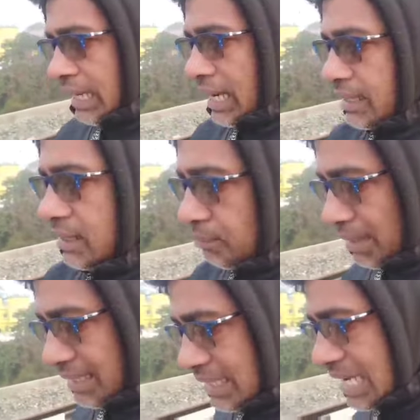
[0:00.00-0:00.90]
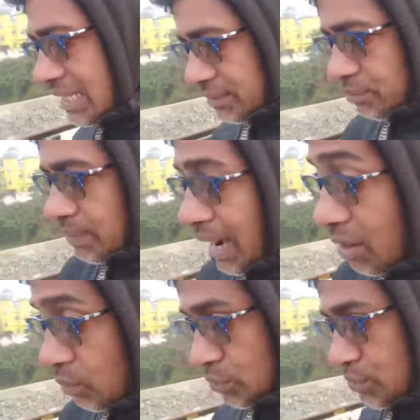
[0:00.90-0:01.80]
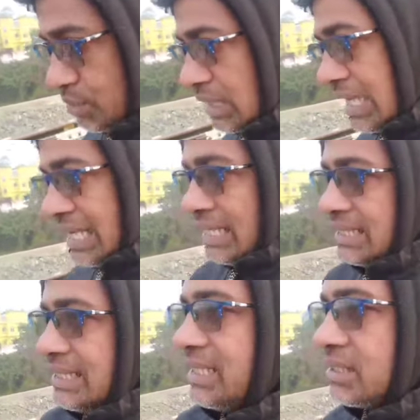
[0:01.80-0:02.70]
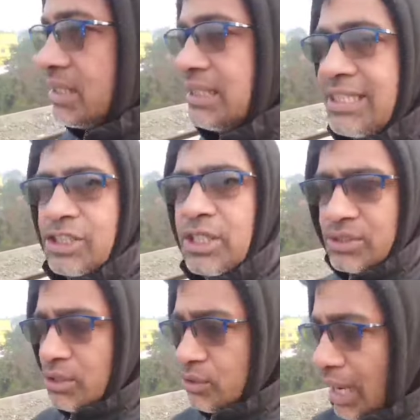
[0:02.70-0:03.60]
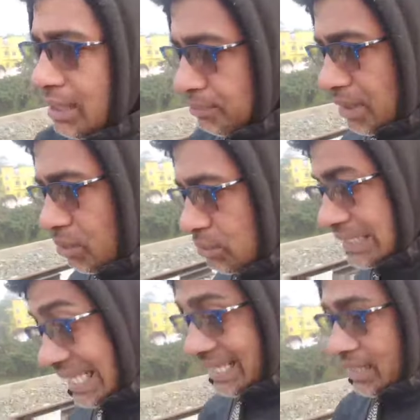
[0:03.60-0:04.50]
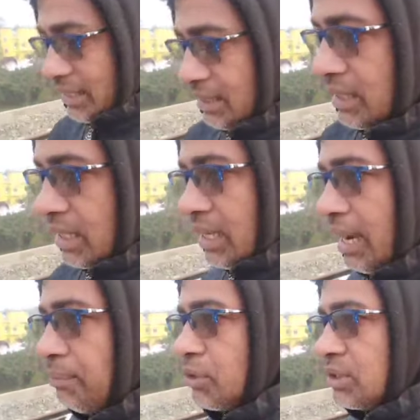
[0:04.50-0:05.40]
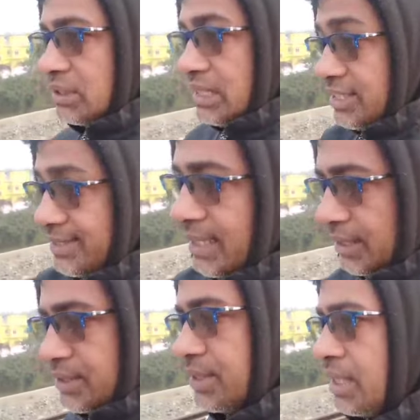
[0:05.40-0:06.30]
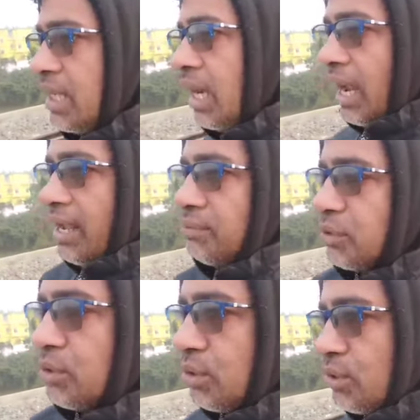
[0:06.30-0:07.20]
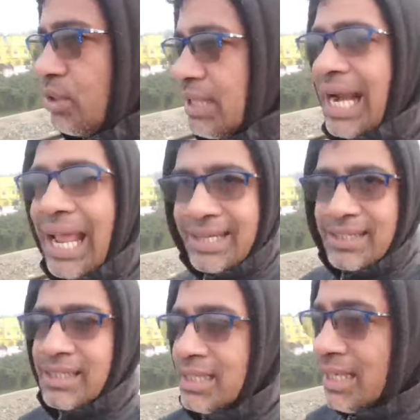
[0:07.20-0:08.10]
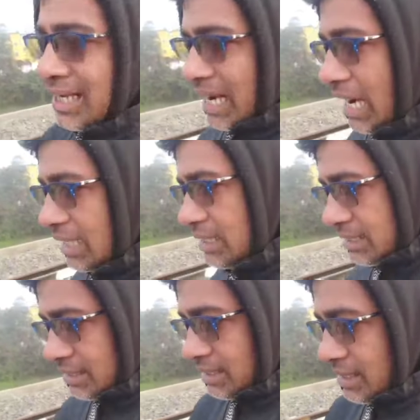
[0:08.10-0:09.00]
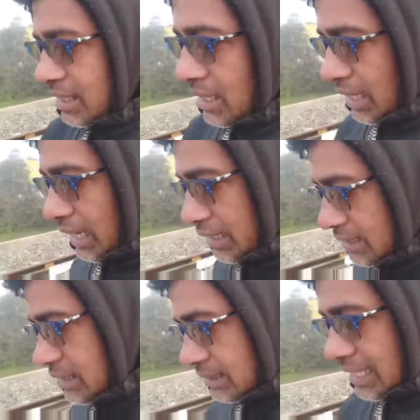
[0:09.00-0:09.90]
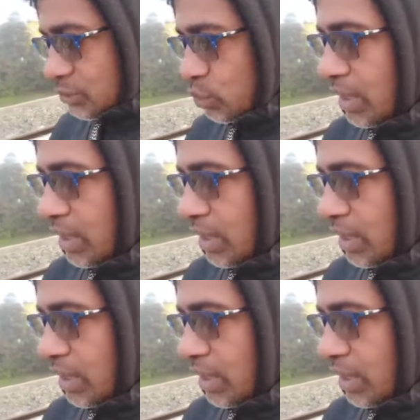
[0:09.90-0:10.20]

another my relative house. These things also I am now thinking about these things. I have to do ride car, and that's